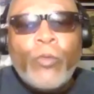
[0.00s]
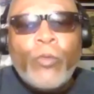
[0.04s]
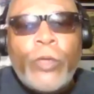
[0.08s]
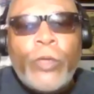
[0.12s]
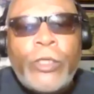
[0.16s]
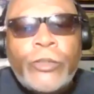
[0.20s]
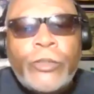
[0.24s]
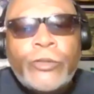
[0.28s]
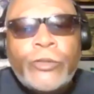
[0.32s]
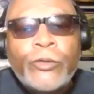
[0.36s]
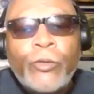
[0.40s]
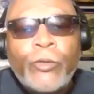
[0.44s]

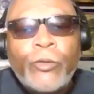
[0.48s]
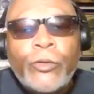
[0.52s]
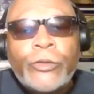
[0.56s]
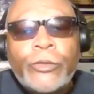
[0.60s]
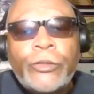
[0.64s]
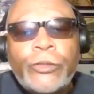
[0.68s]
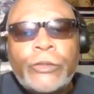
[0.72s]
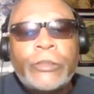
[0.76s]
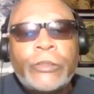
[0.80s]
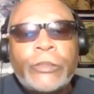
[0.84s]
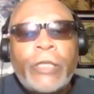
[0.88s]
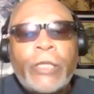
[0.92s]

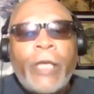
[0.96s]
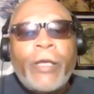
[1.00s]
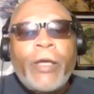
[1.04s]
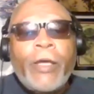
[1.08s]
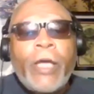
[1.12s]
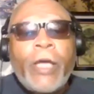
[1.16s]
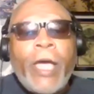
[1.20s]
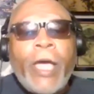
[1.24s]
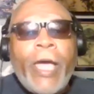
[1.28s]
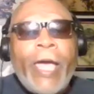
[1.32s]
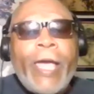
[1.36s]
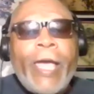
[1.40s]
HSS
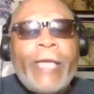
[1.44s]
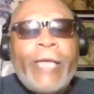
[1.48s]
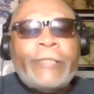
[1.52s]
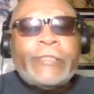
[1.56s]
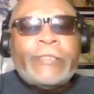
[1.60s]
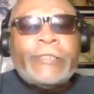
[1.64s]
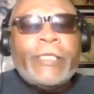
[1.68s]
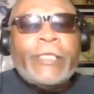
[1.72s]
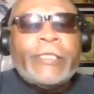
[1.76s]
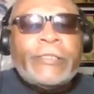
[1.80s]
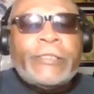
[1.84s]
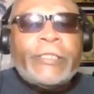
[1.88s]

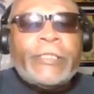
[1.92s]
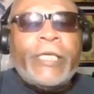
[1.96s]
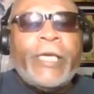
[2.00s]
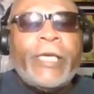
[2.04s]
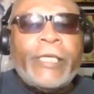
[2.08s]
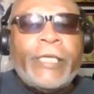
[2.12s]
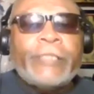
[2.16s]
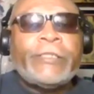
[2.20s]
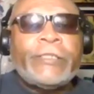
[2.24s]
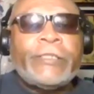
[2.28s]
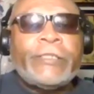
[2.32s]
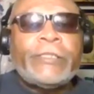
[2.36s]

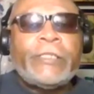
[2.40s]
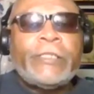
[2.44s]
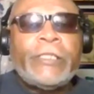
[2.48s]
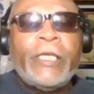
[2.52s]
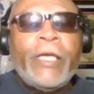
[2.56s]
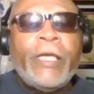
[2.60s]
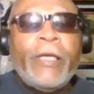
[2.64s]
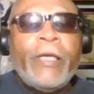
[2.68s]
department,